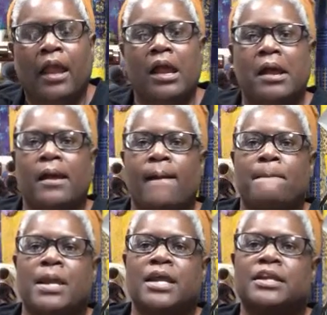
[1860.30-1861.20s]

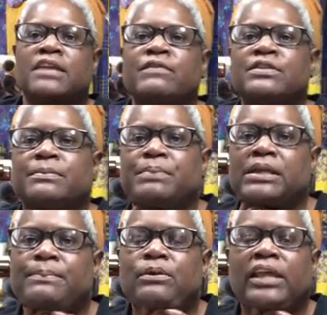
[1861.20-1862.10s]
Um, and even the
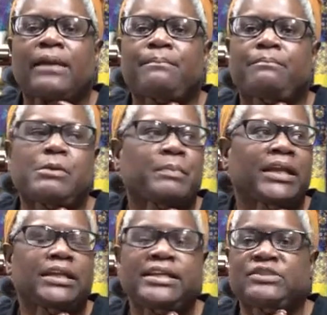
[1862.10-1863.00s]
people, like when my
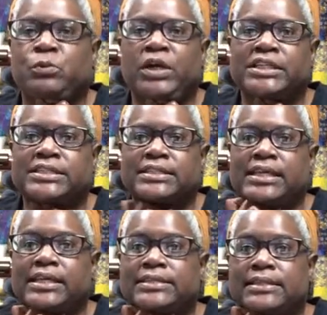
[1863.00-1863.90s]
niece wanted
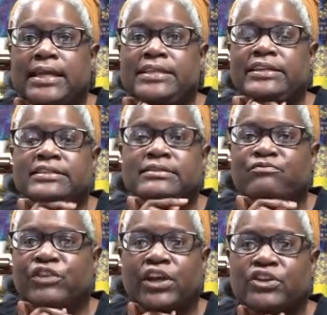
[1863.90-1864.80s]
six, I just
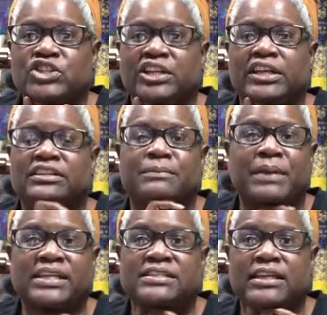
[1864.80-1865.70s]
figured she needed to
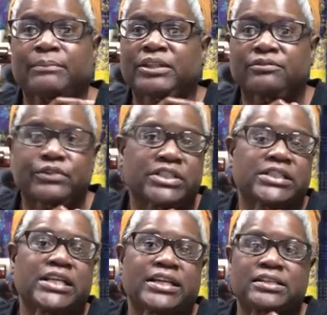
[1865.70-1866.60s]
pay something for
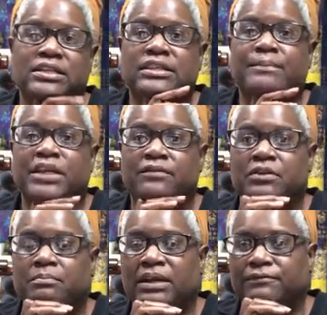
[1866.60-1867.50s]
six because I'm
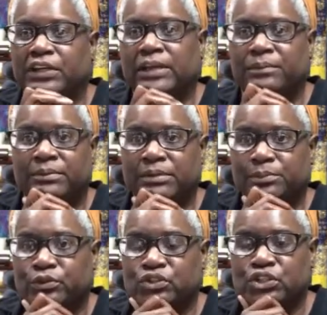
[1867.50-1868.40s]
giving my family
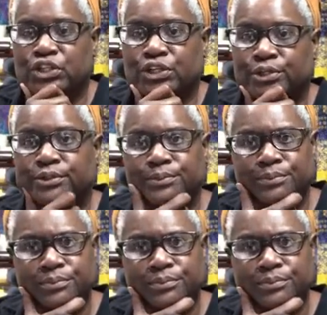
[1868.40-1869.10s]
members two.